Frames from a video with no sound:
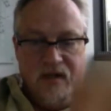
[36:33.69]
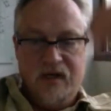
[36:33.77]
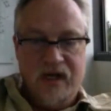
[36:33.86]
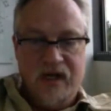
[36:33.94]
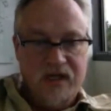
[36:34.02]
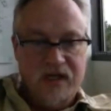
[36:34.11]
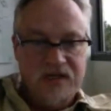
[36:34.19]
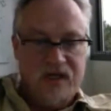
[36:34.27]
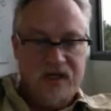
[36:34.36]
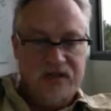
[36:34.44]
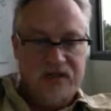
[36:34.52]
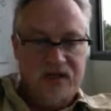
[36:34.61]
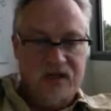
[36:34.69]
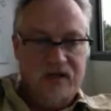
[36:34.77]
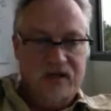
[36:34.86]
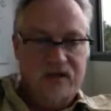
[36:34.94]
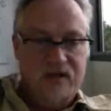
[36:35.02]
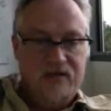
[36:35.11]
I guess it does need
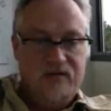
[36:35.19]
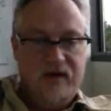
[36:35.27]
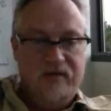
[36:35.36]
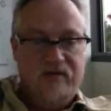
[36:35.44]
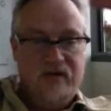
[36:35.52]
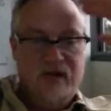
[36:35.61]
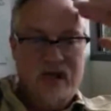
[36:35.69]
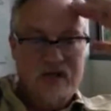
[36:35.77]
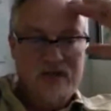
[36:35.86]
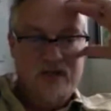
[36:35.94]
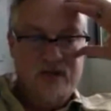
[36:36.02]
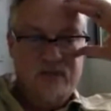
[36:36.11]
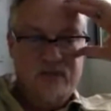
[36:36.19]
a driver class name.